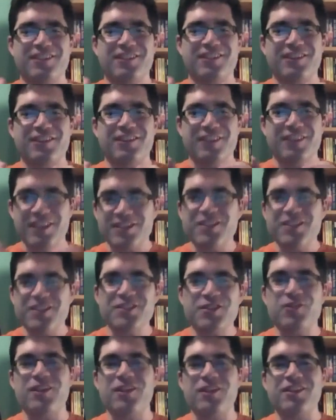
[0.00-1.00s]
This is
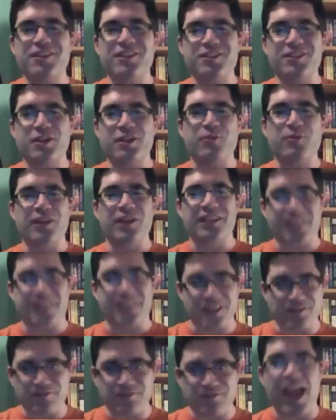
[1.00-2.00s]
so that the submarine
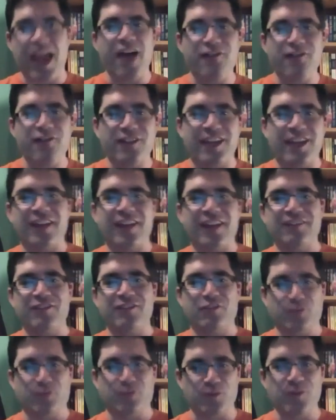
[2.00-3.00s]
can navigate
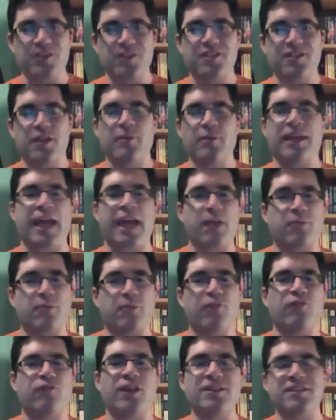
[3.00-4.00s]
through the stomach and
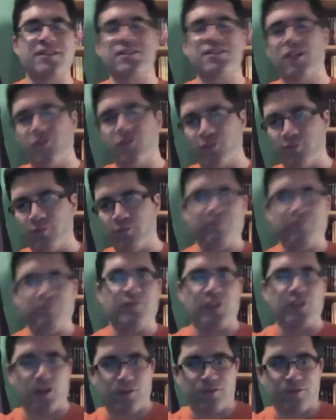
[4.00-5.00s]
prevent itself from,
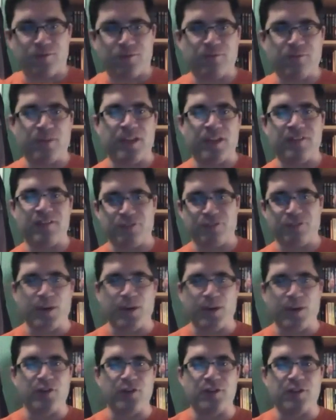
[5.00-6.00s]
you know,
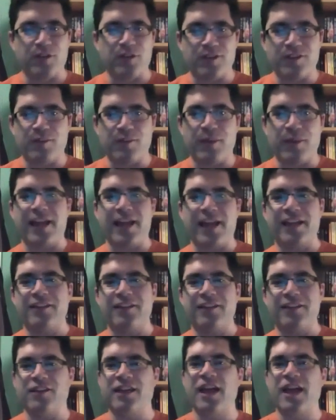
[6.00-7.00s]
going out the back end
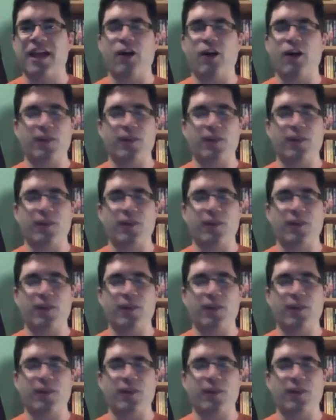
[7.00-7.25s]
of the cow.